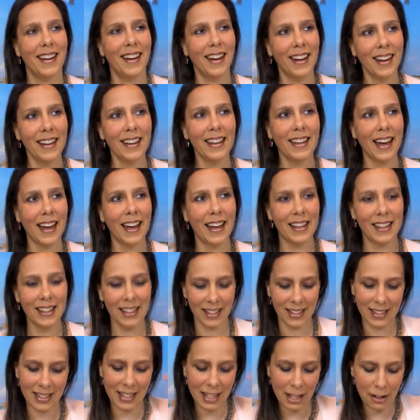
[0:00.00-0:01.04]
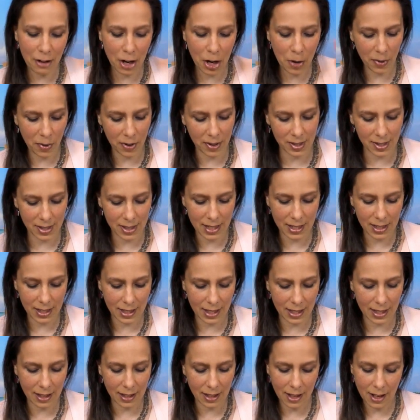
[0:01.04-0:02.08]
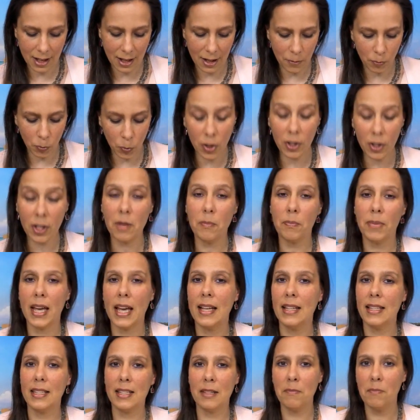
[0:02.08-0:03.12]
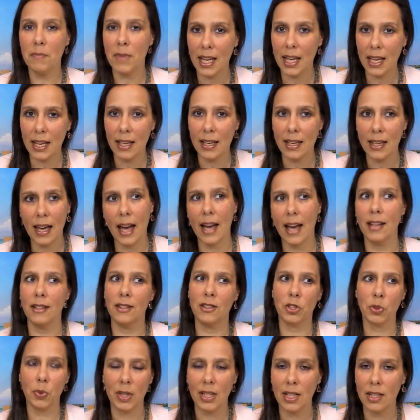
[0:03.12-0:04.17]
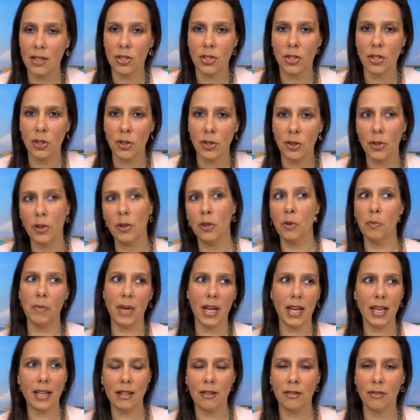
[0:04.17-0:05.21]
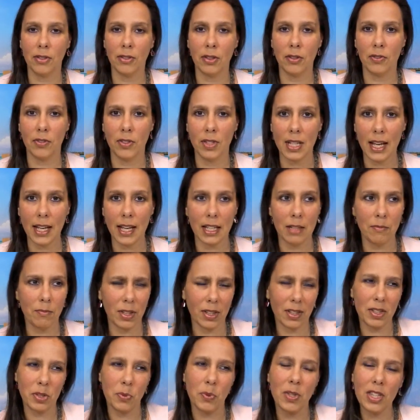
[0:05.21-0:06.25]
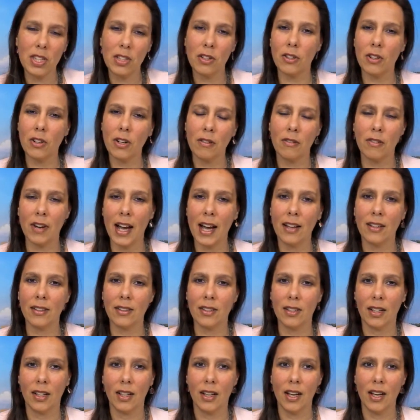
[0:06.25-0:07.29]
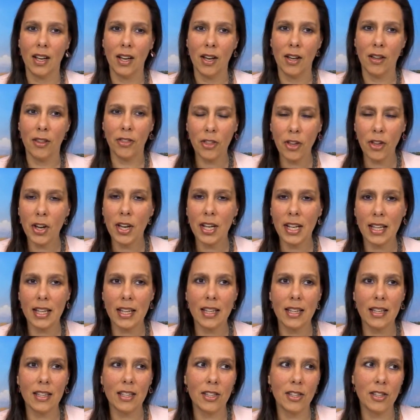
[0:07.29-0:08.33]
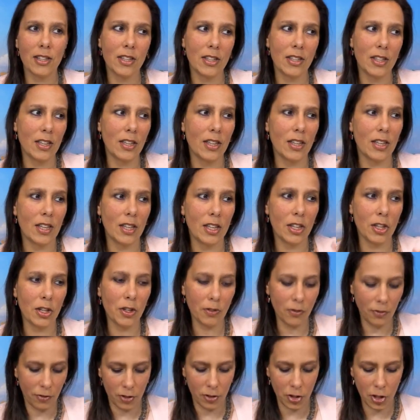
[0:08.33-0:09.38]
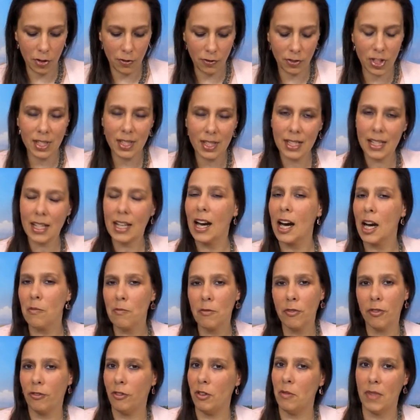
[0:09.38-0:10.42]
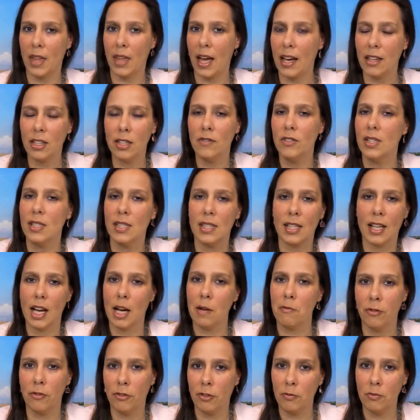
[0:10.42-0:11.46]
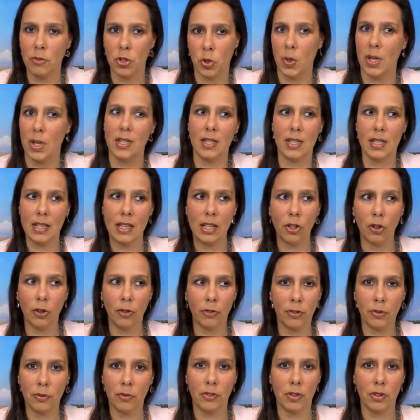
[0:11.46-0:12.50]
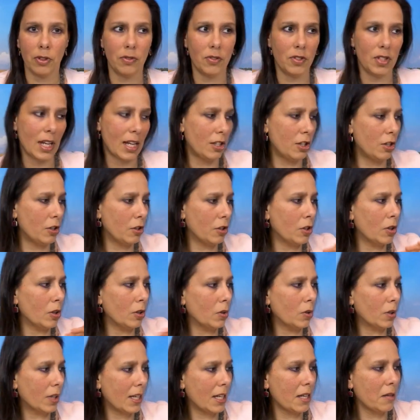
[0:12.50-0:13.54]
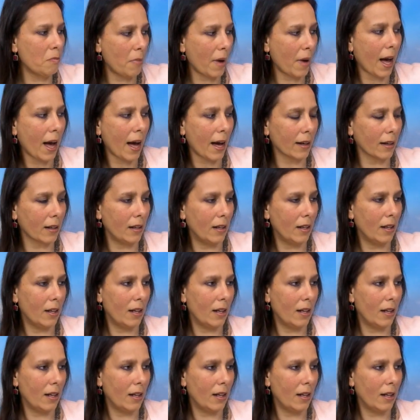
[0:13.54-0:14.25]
okay, because here I was thinking, well, compared to me at 22 or me at 15, because when you're around 30, you've just come from that. You've just come from 20 or from 15. You're looking back.